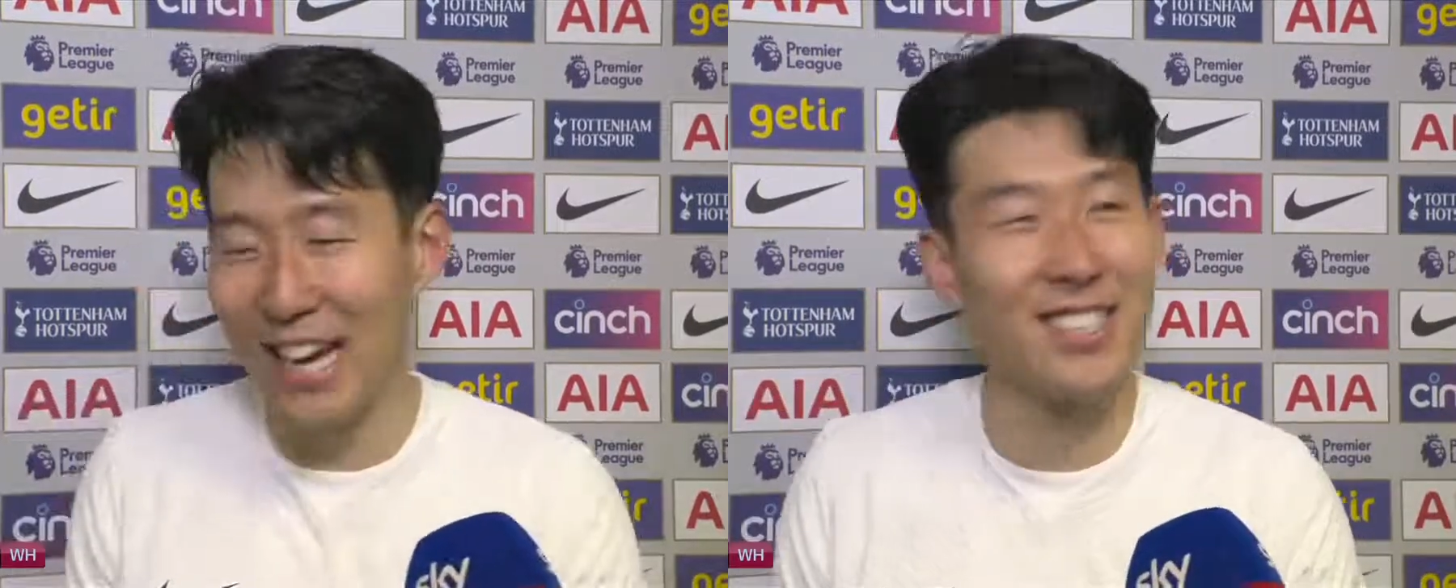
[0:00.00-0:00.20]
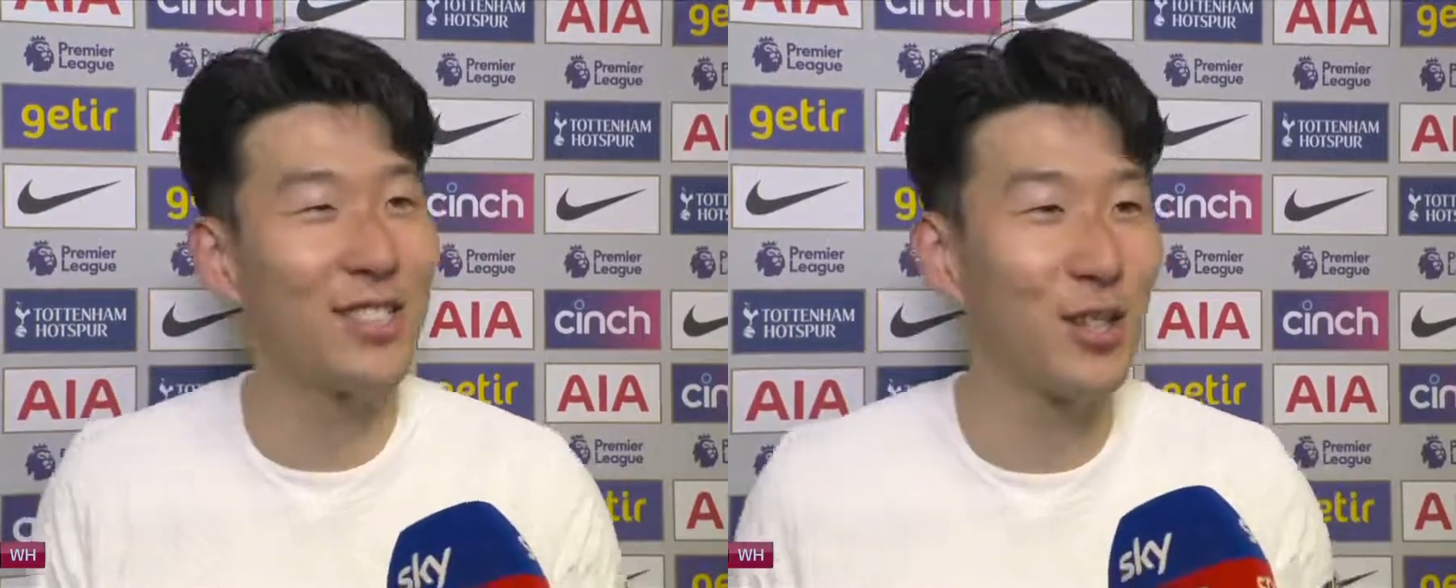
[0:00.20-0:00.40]

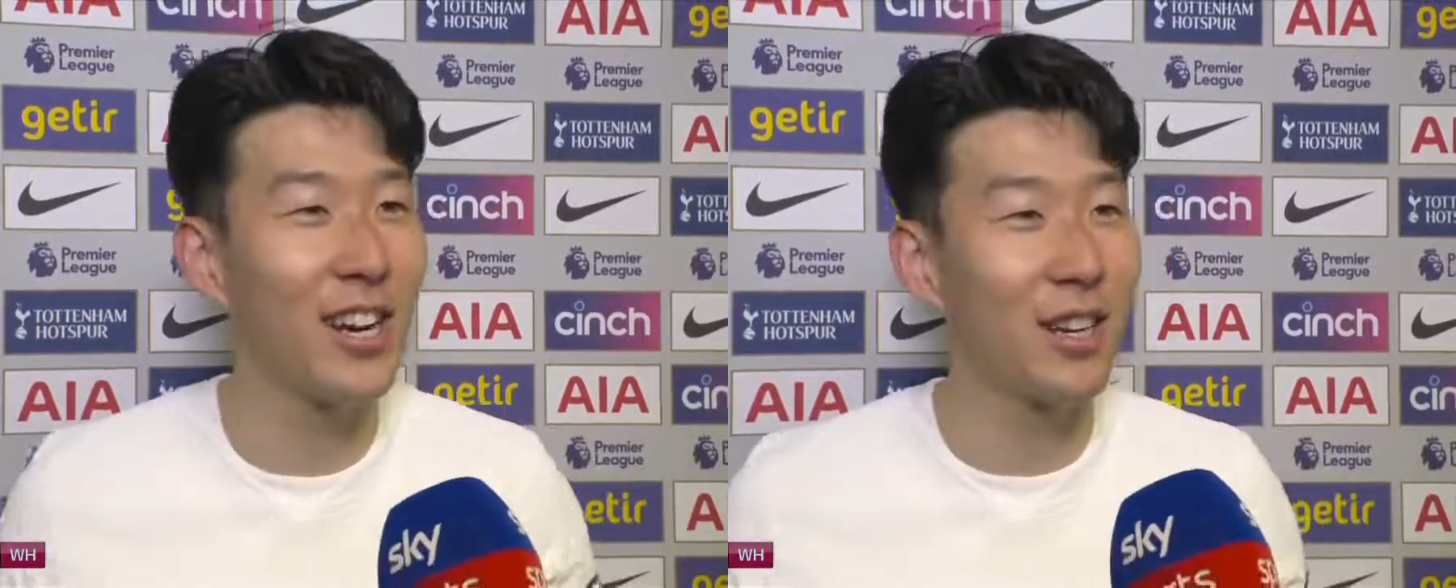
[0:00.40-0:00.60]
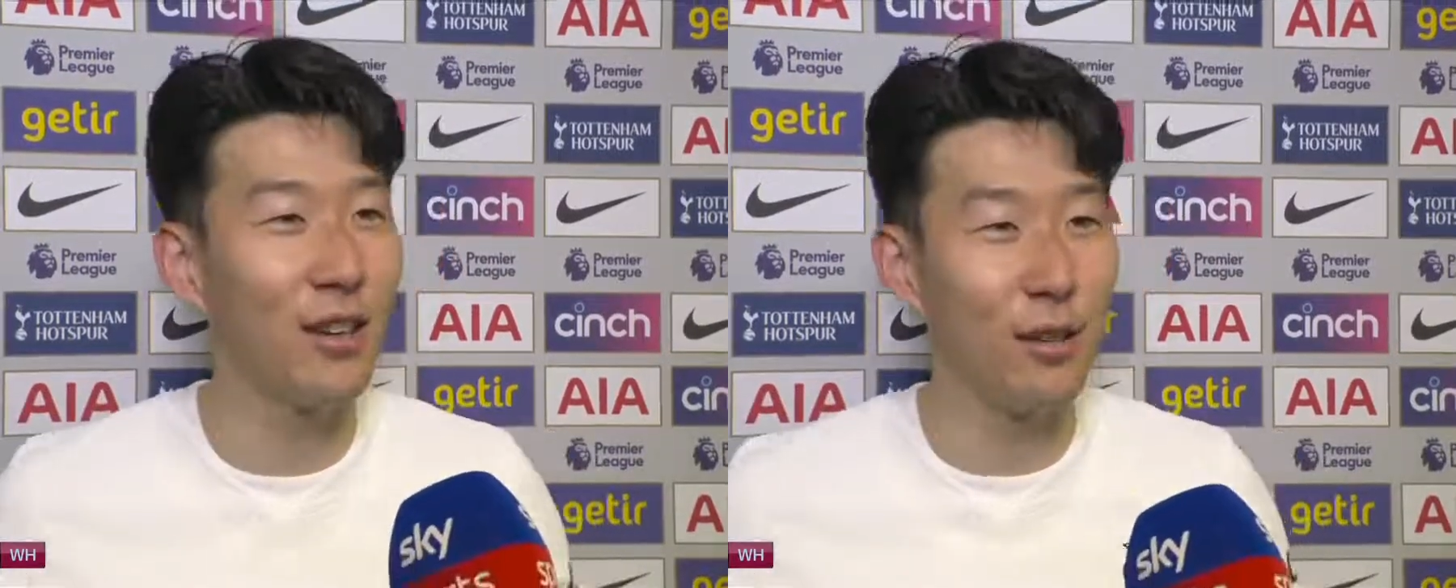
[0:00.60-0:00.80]
as a
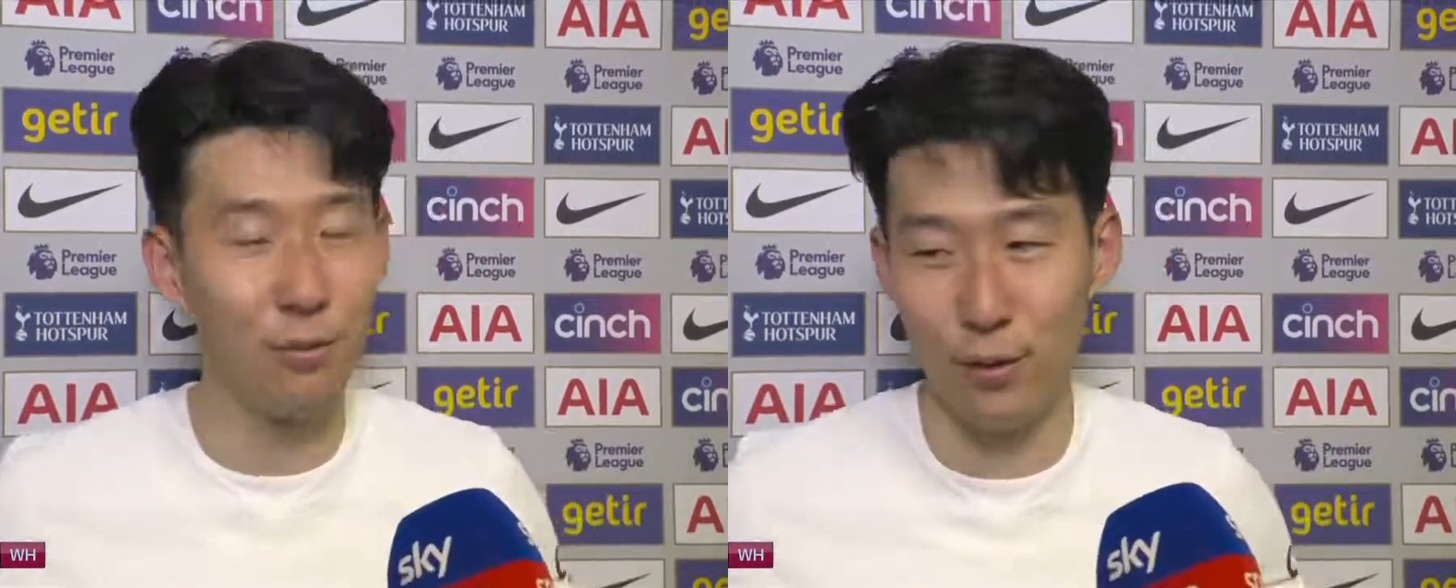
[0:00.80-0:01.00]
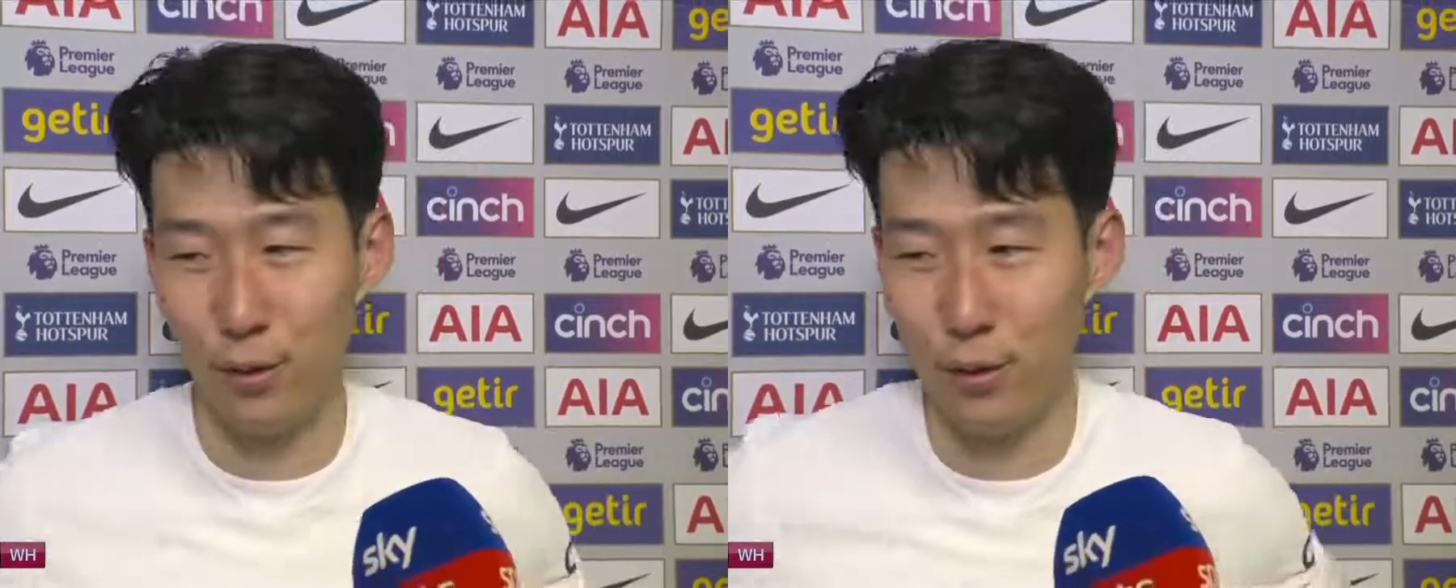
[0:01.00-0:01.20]
striker,
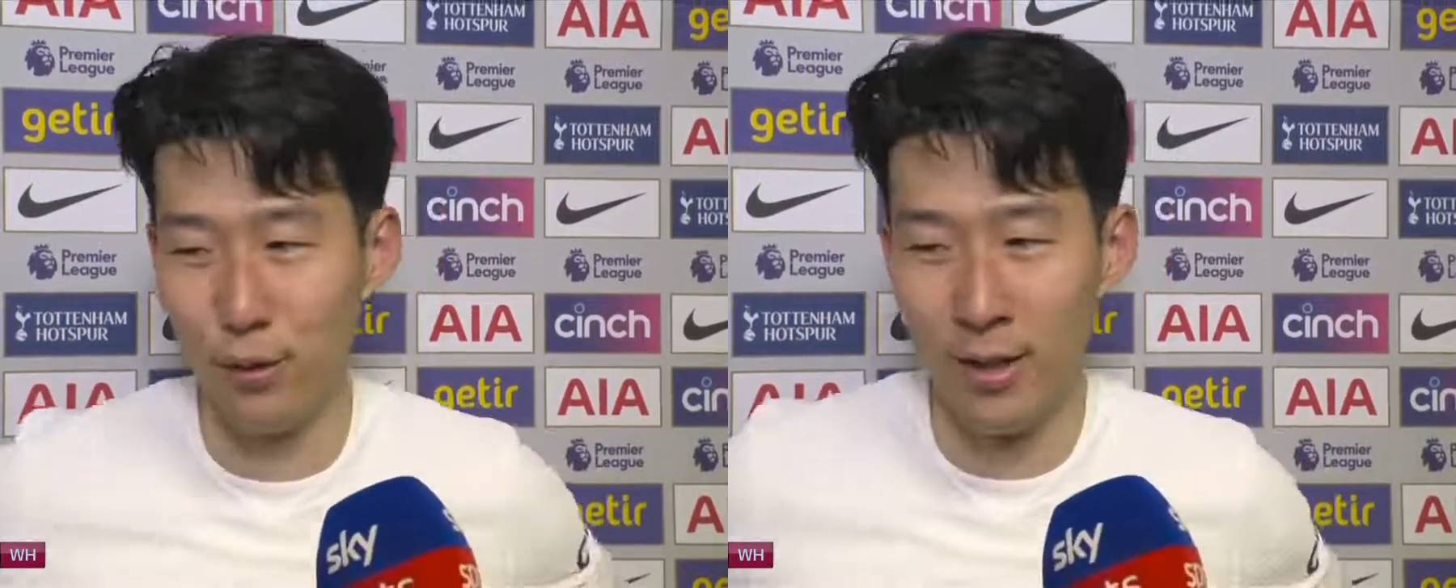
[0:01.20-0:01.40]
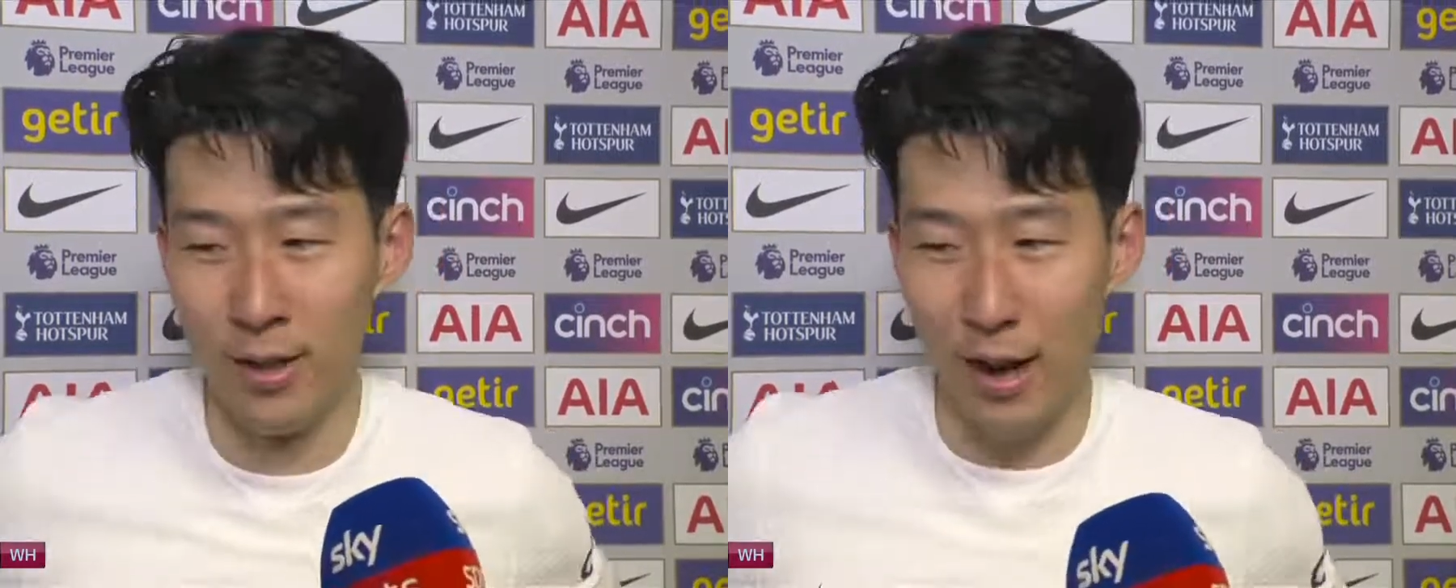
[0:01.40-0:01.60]
if you,